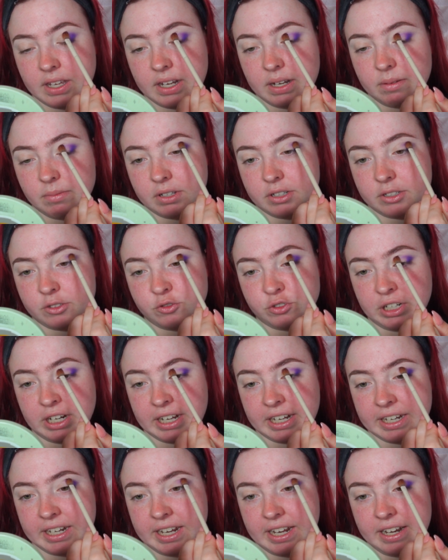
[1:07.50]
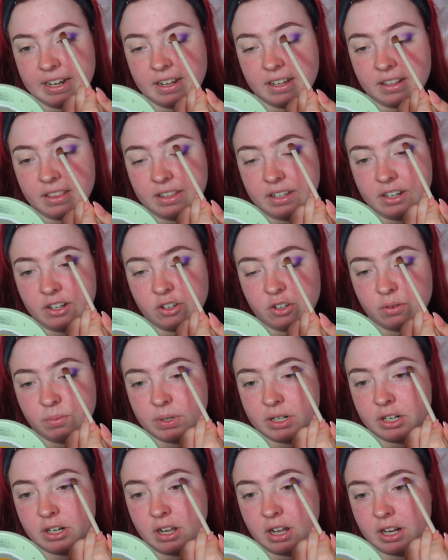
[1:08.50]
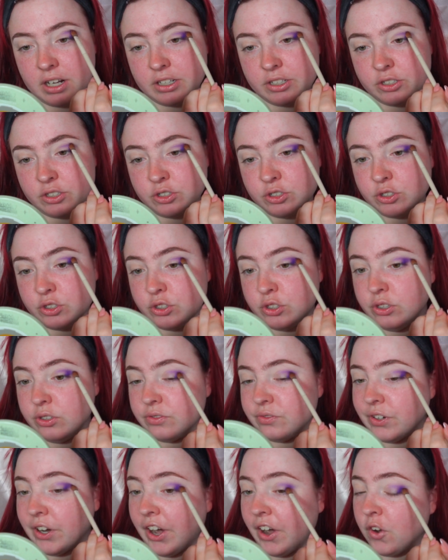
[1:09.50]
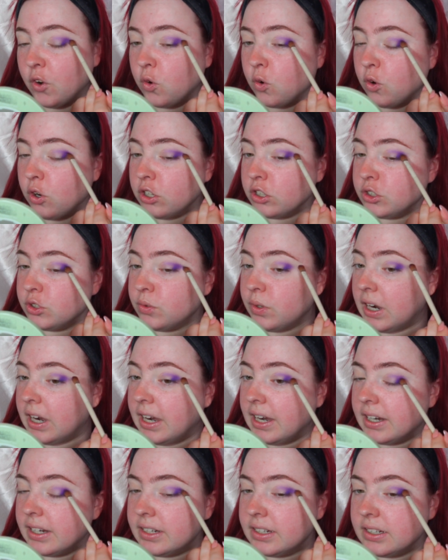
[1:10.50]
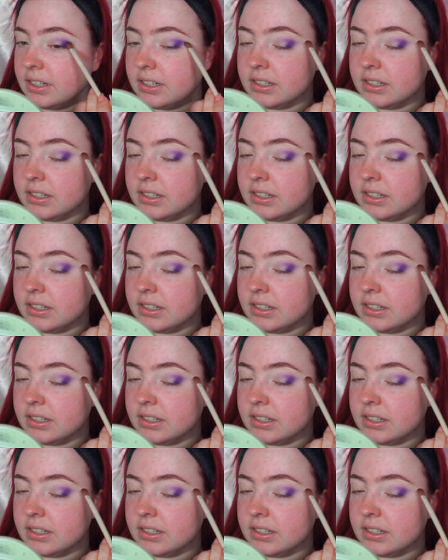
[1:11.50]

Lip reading: I'm going to drag it in a little, but not too far or too high.